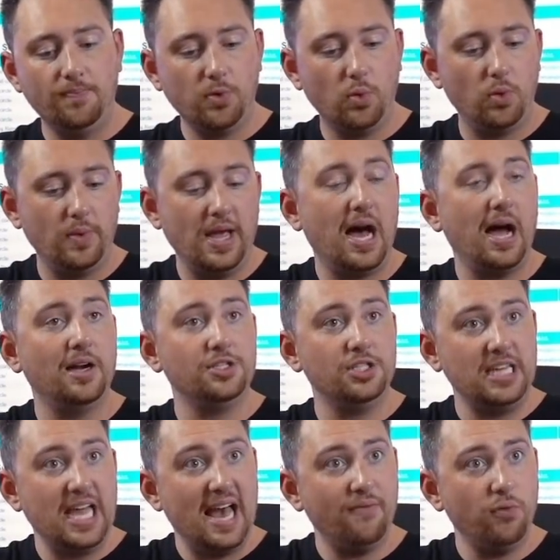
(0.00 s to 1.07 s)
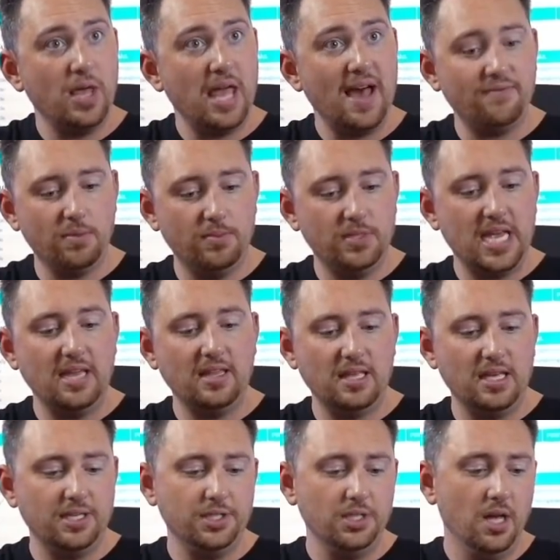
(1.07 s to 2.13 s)
When we hire staff, we have them take
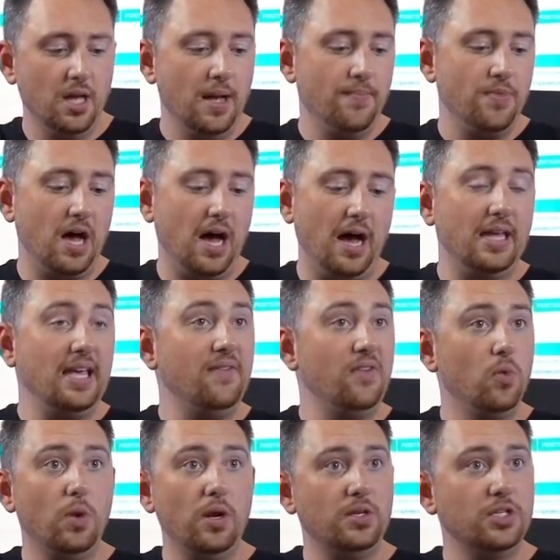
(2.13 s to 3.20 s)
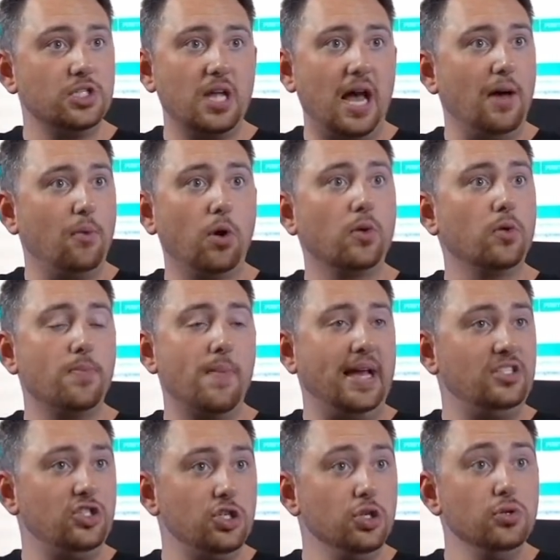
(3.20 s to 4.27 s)
this. Even when I work with my
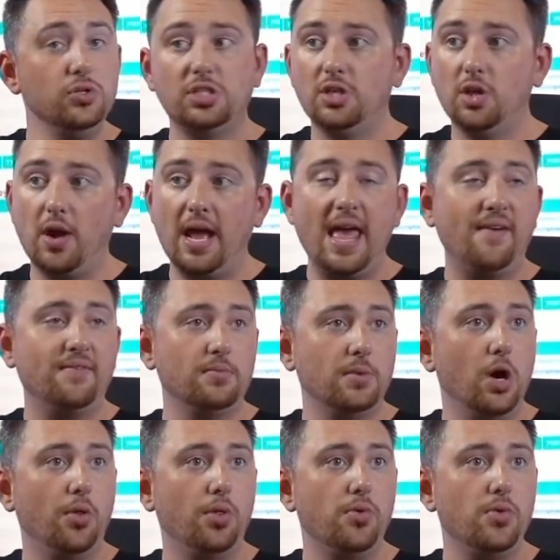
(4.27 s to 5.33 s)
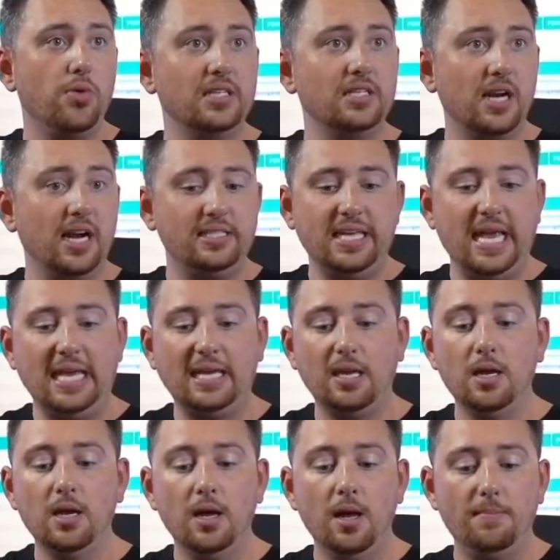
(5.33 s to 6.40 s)
students, I have them go through and I take it
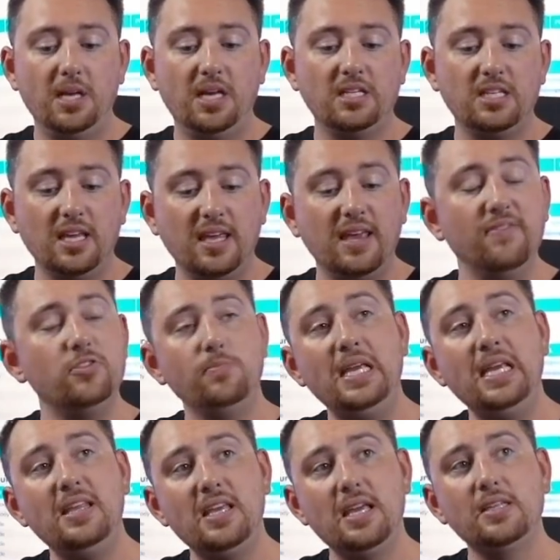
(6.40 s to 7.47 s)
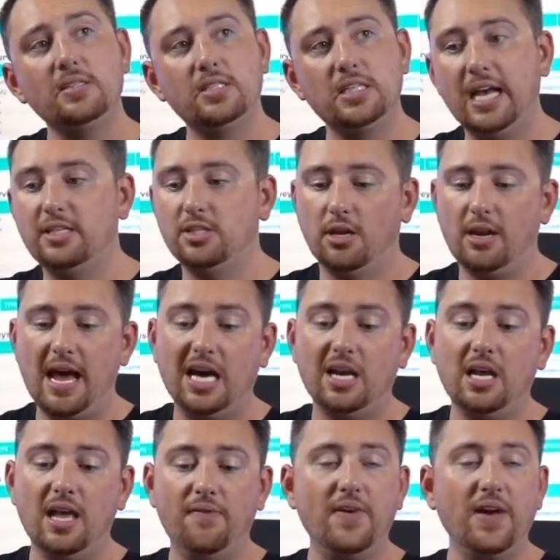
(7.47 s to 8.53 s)
because it gives me the insights on how to
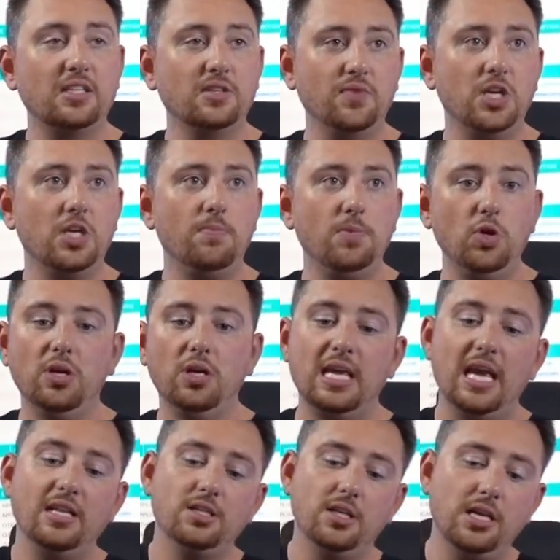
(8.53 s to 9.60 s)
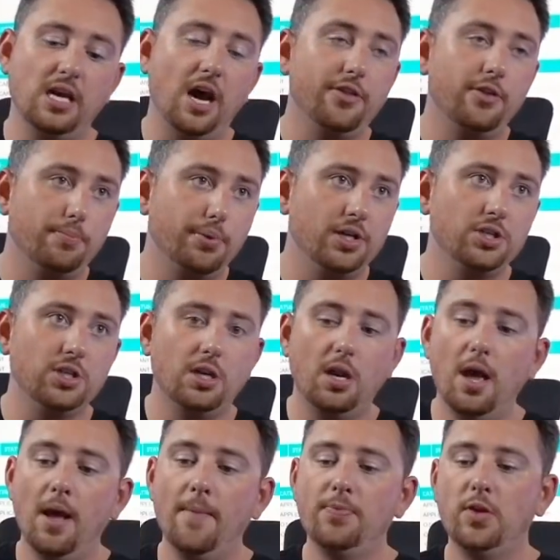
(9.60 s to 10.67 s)
effectively communicate to the other person
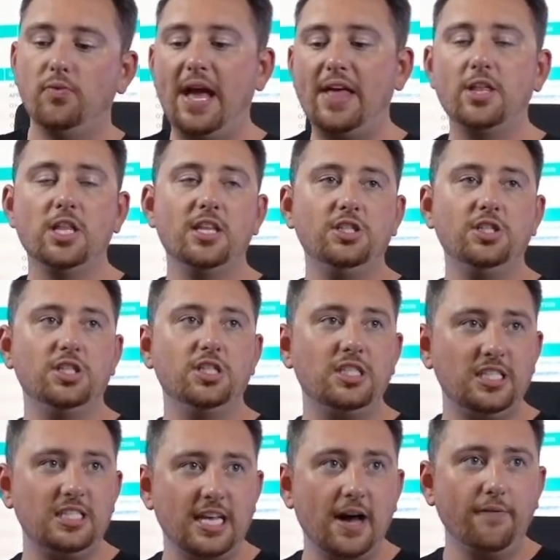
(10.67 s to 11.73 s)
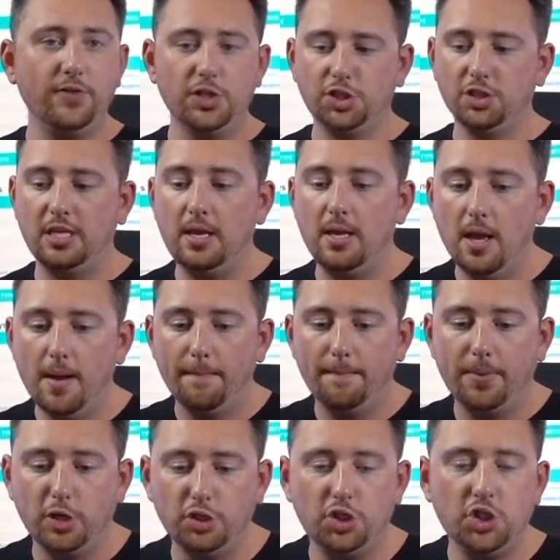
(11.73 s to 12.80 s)
rather than just selfishly
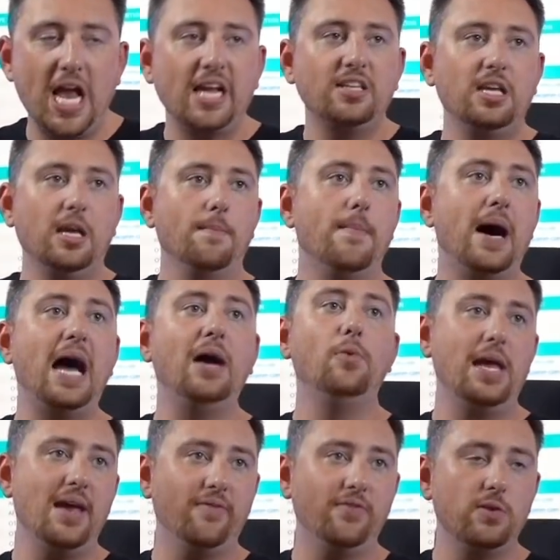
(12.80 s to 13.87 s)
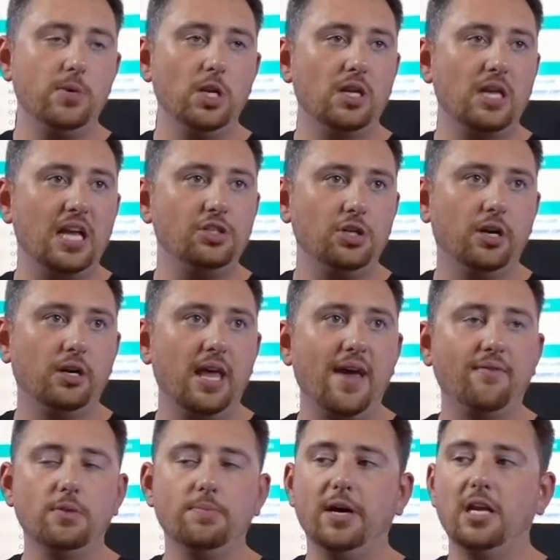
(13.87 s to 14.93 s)
projecting my way of communication onto
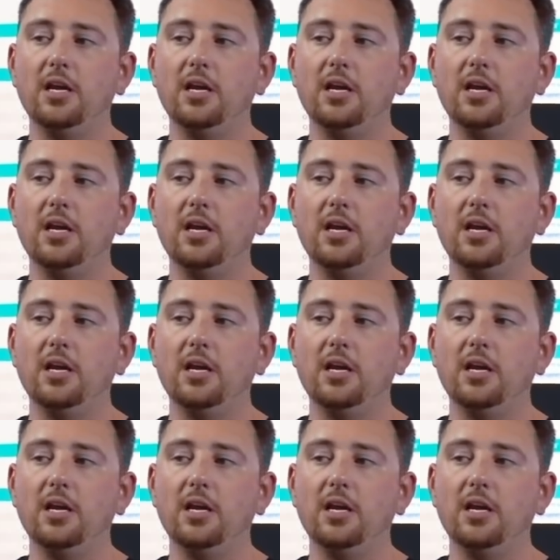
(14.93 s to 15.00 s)
everybody.